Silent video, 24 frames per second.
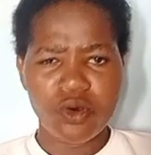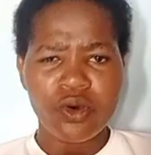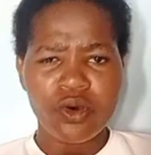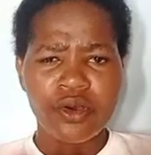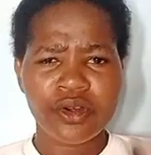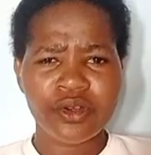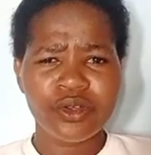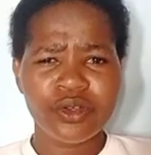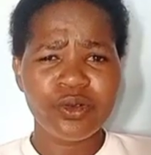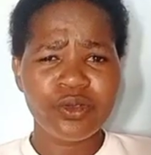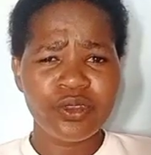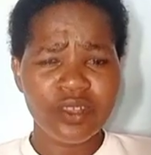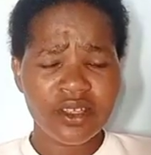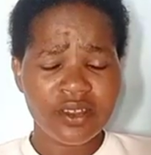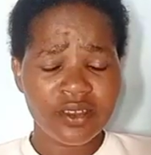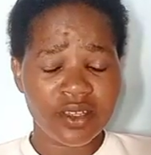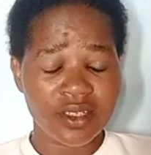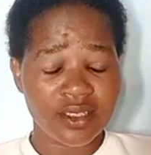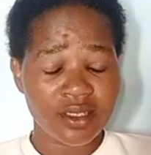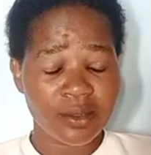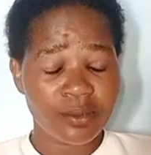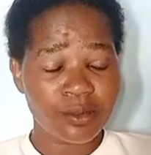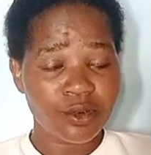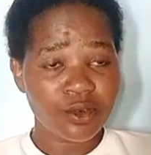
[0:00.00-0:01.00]
Or do you think
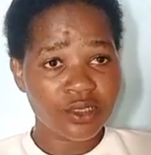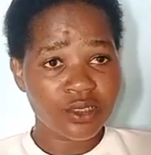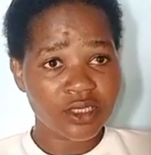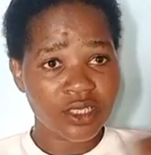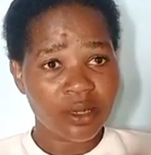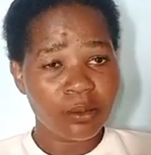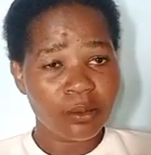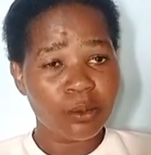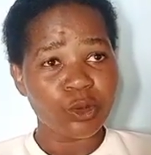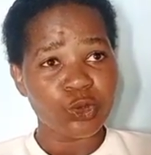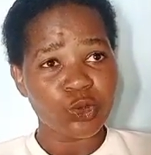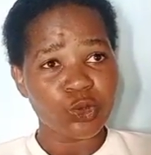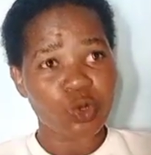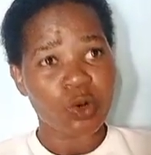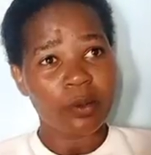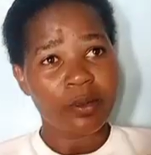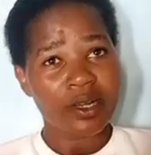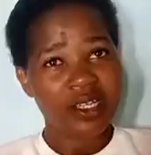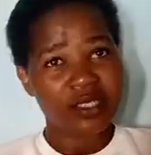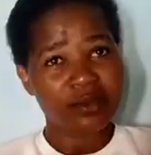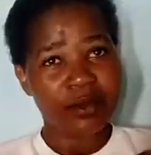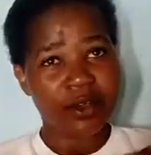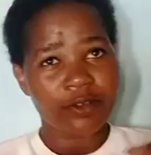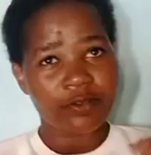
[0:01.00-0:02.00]
that I'm not able to
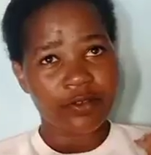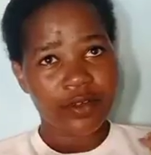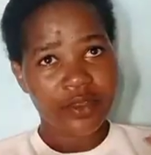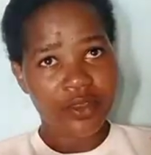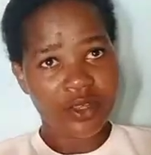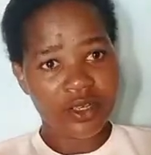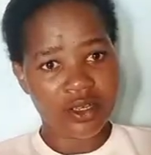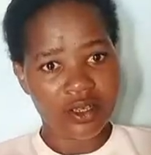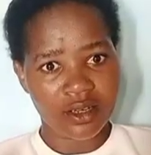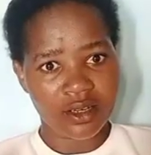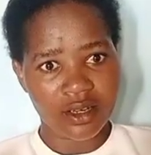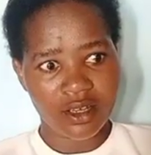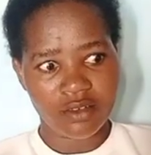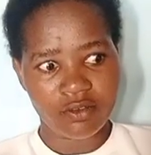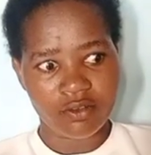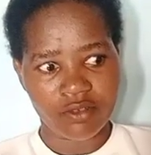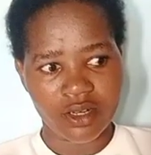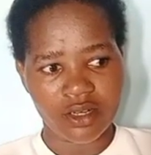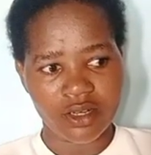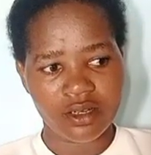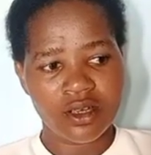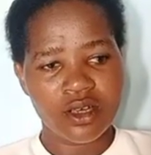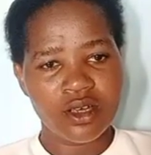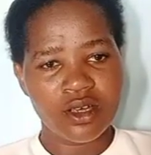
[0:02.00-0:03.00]
command my Father in
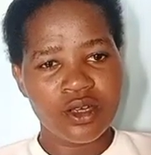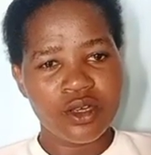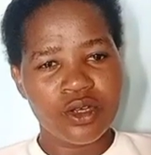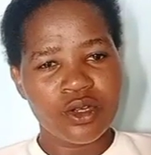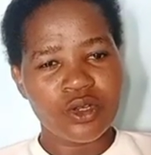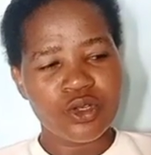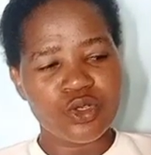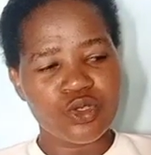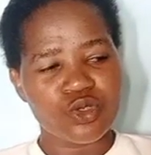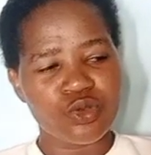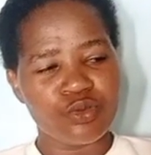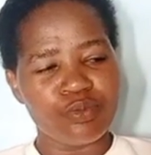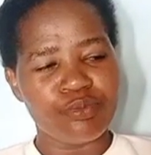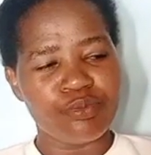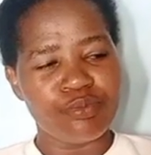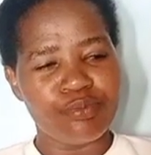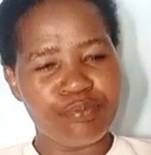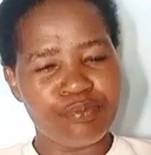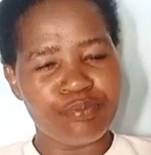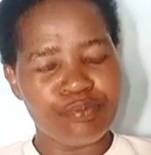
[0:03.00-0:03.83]
heaven to